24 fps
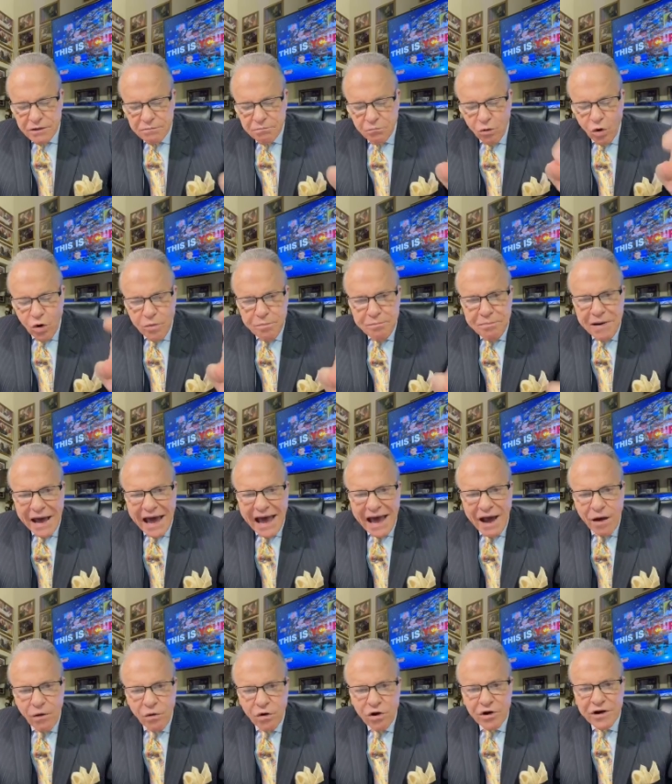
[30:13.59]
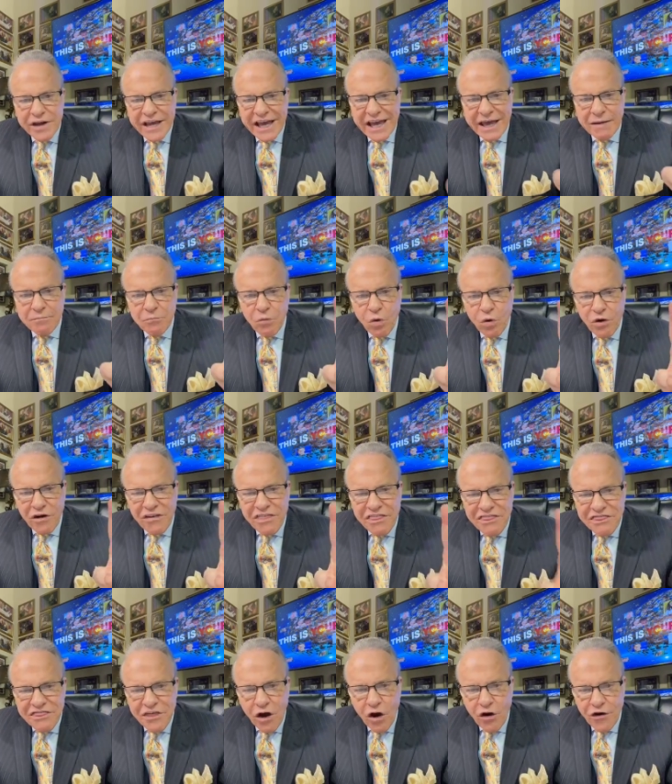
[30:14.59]
more power, and more
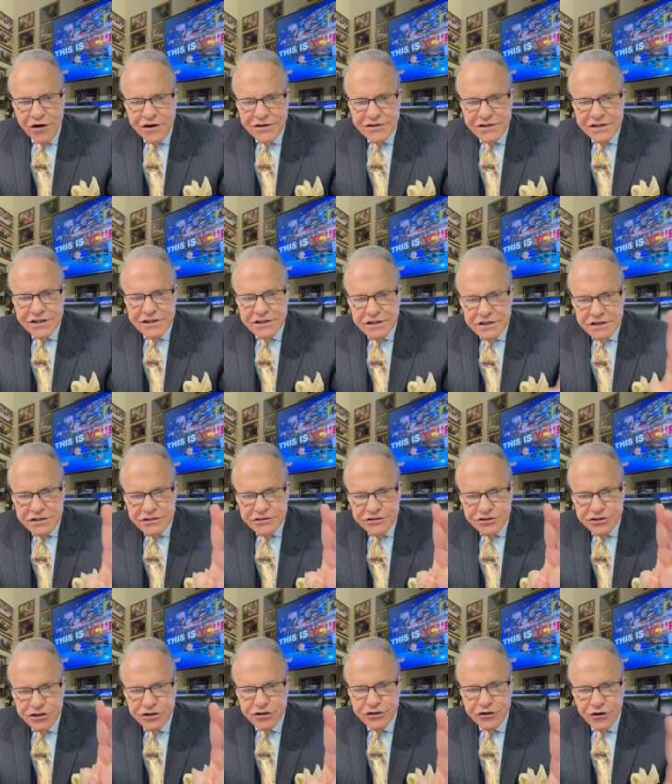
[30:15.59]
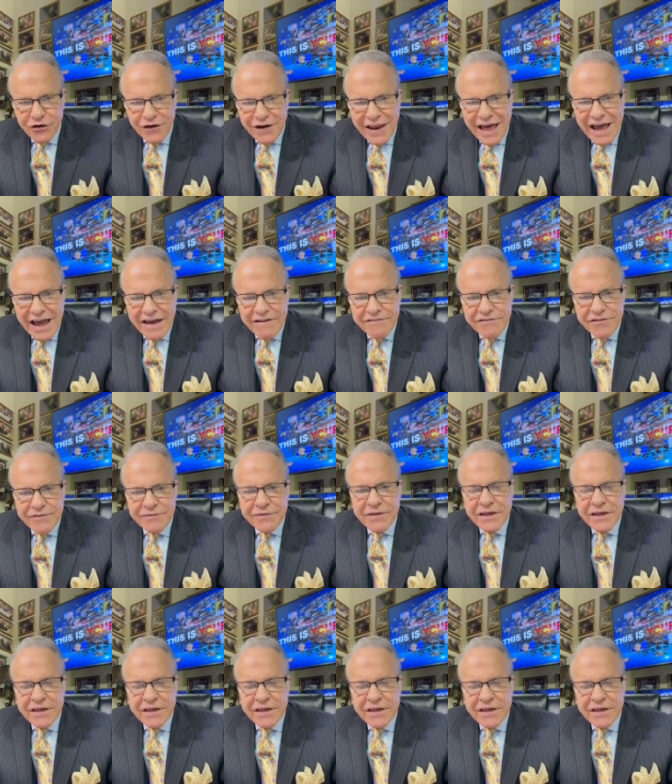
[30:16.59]
authority to your life